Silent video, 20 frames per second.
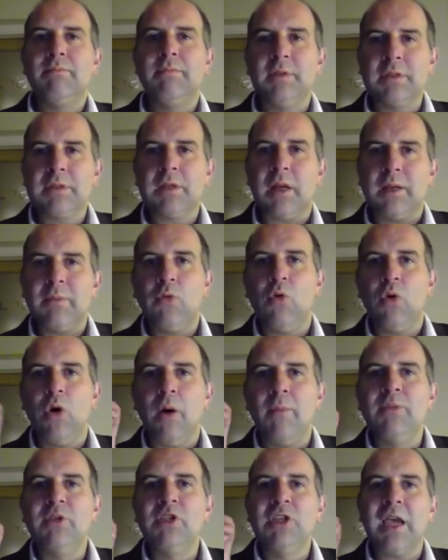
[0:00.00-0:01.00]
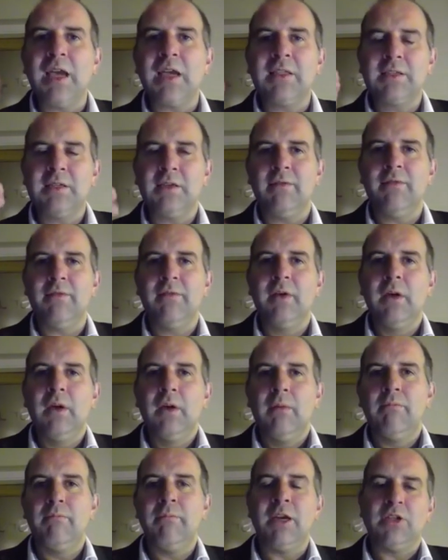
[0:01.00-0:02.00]
slightly more objective
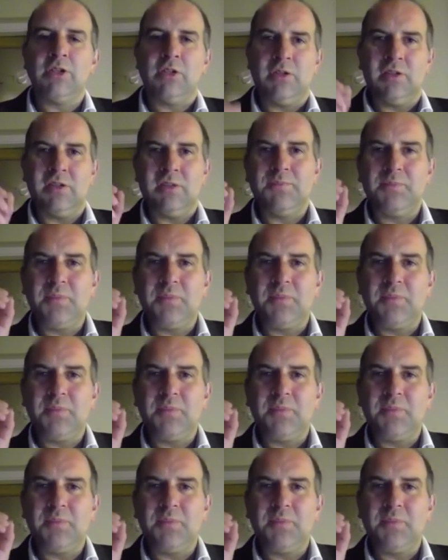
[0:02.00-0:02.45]
measures.